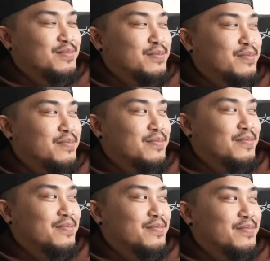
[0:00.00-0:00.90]

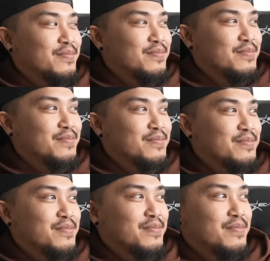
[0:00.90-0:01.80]

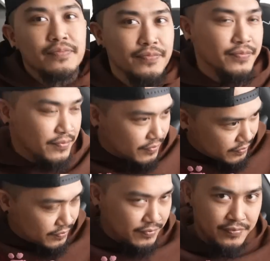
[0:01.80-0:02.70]

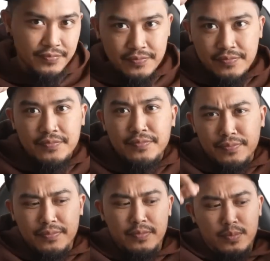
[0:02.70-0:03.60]

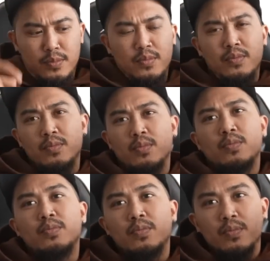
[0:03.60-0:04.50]

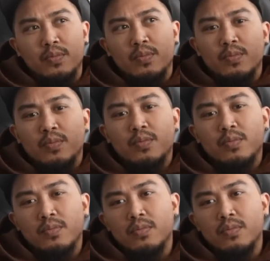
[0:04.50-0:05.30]
The person shown says nothing.